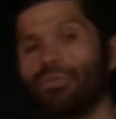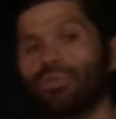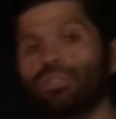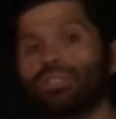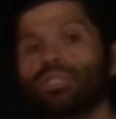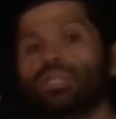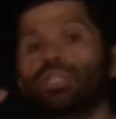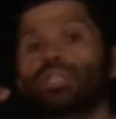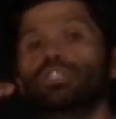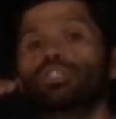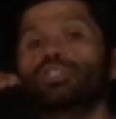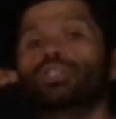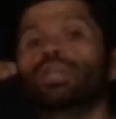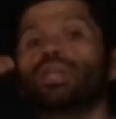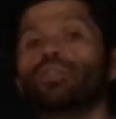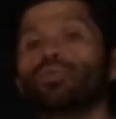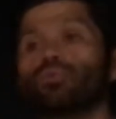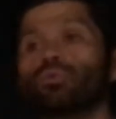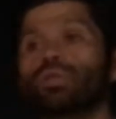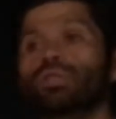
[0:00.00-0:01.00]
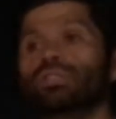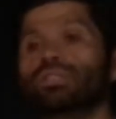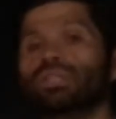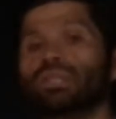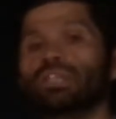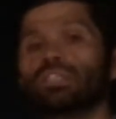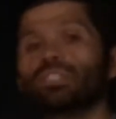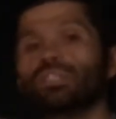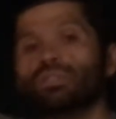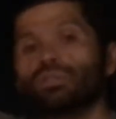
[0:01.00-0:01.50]
that's going to get you that 3,
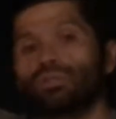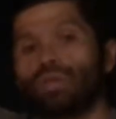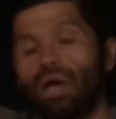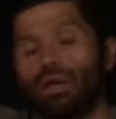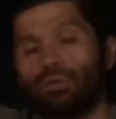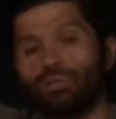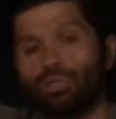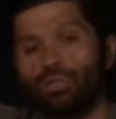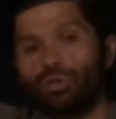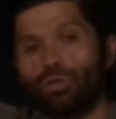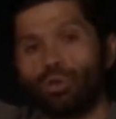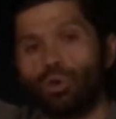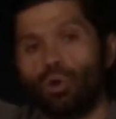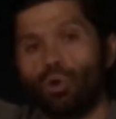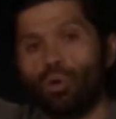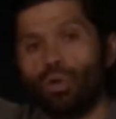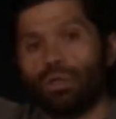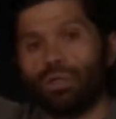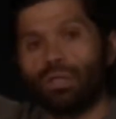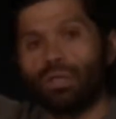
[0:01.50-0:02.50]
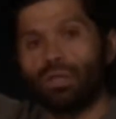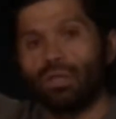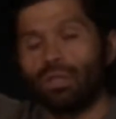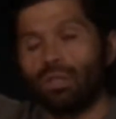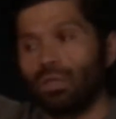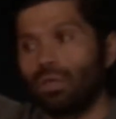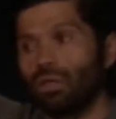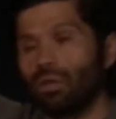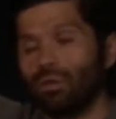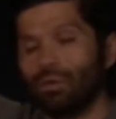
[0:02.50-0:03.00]
6, and down to your goal at the end
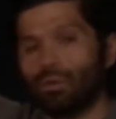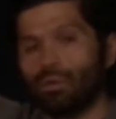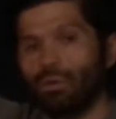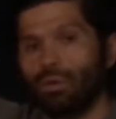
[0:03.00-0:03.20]
of the year.